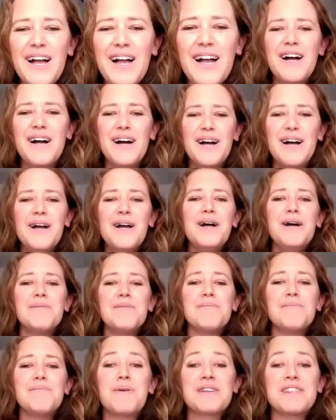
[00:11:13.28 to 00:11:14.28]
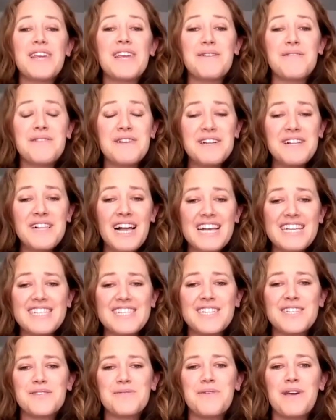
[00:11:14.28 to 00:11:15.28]
cool. But what they
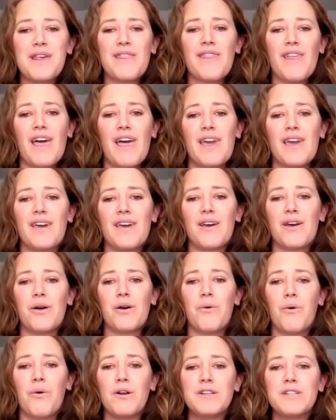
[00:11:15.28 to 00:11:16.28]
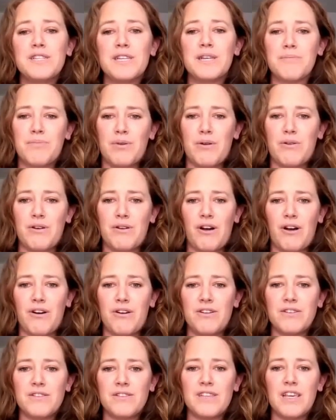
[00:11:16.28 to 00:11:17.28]
realized is with like quarantine
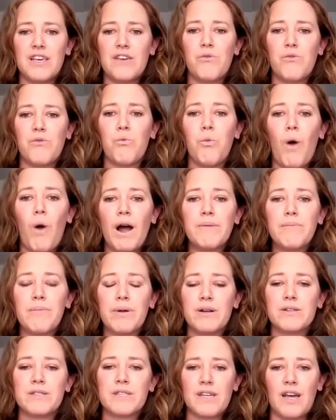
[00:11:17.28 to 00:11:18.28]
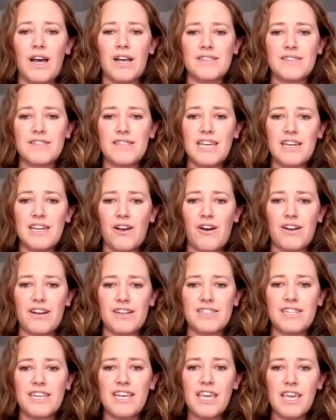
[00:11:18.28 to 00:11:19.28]
protocols, if one person got sick on
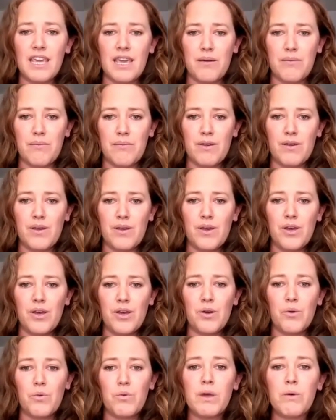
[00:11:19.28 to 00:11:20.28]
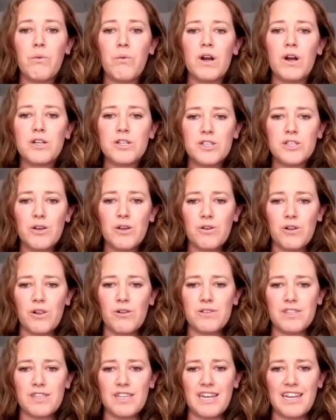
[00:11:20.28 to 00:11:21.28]
a team, we worked so
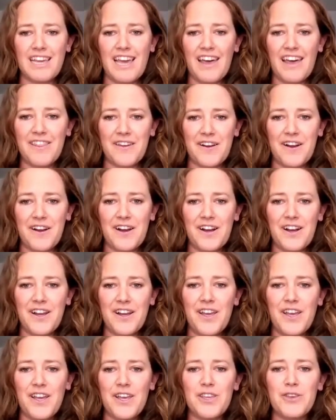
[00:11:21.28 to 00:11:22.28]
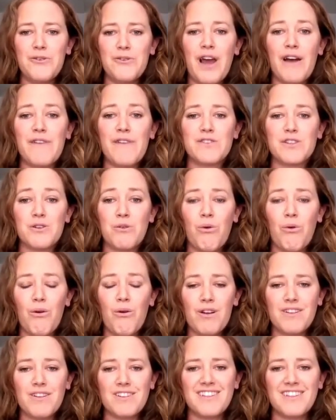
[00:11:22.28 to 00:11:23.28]
closely together, you'd have to
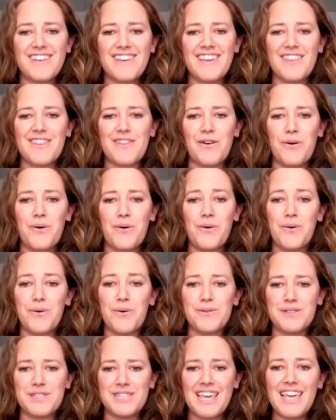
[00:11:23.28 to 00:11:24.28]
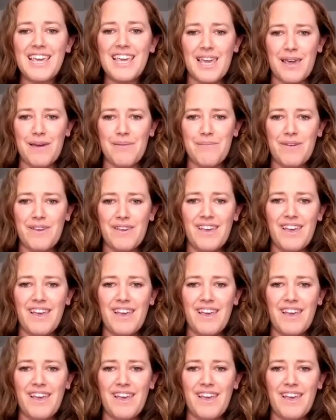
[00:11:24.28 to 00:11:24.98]
quarantine the whole team.